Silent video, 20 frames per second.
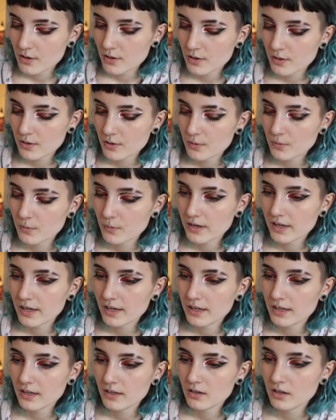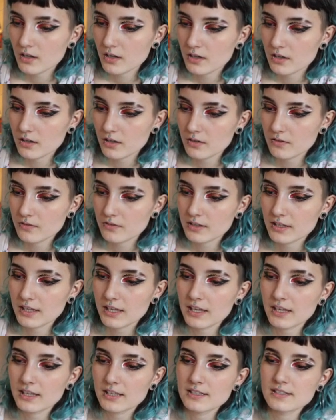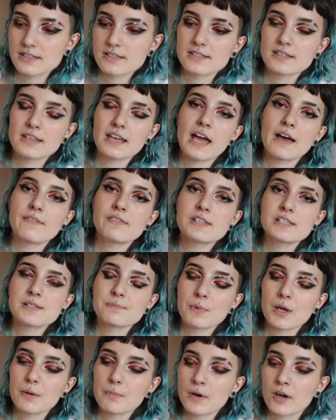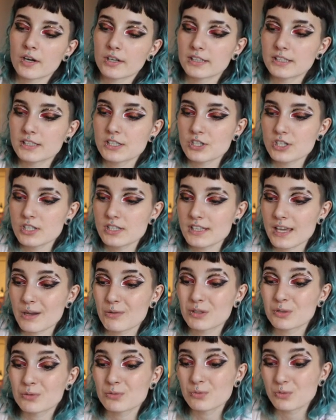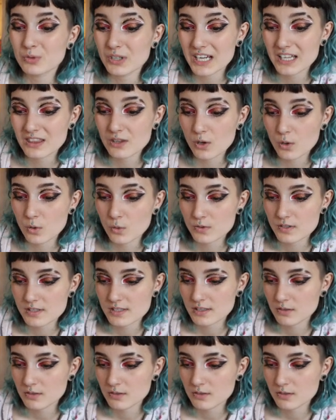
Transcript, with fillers: The Way of Kings. They have this small pocket editions. I want to read the whole,